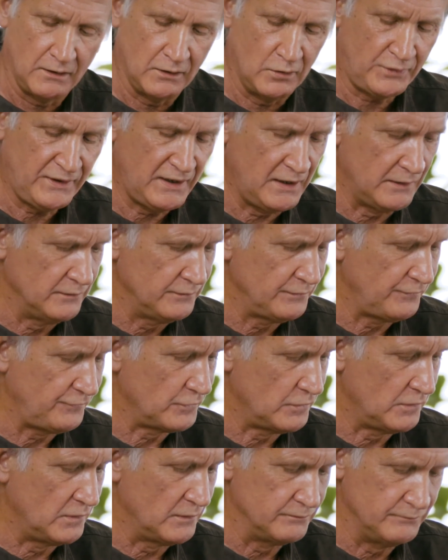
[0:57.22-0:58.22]
Okay,
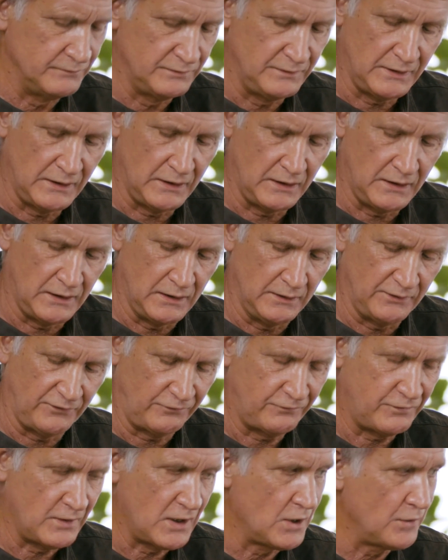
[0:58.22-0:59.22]
so as
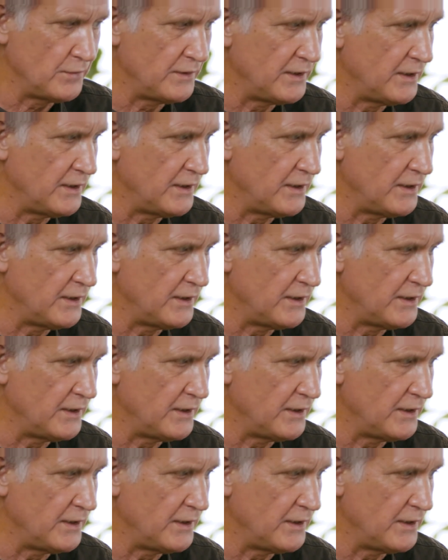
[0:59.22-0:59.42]
far